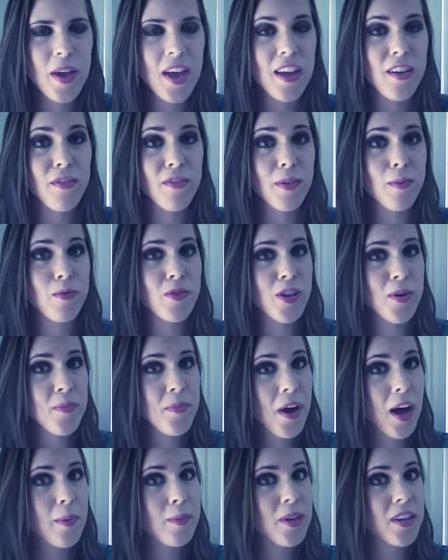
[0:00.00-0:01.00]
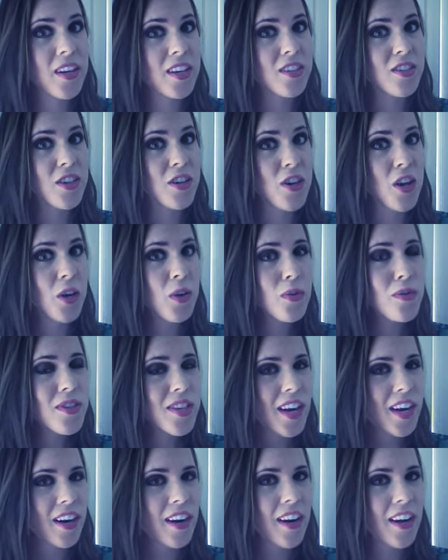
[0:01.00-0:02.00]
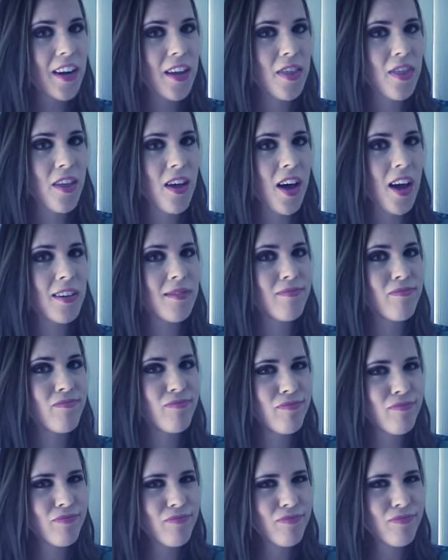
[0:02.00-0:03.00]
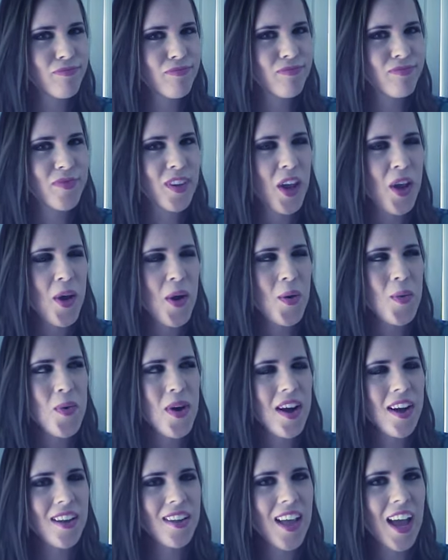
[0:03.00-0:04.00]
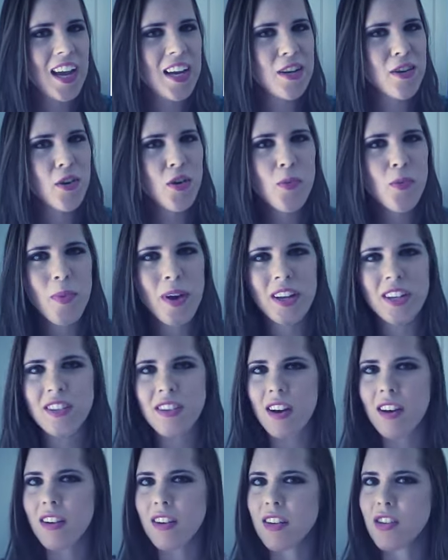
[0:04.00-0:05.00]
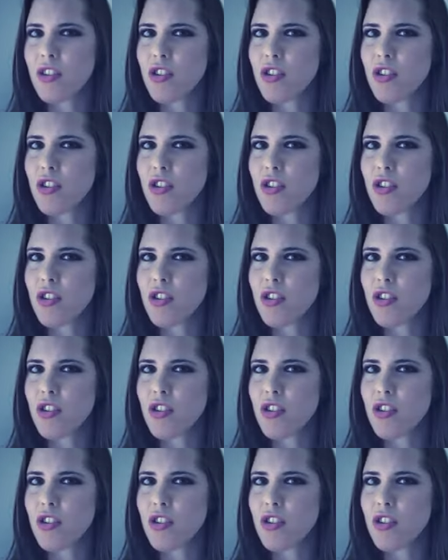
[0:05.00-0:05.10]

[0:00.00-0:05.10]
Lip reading: And from Jim Bob getting to know Derek, thought, well, I know my daughter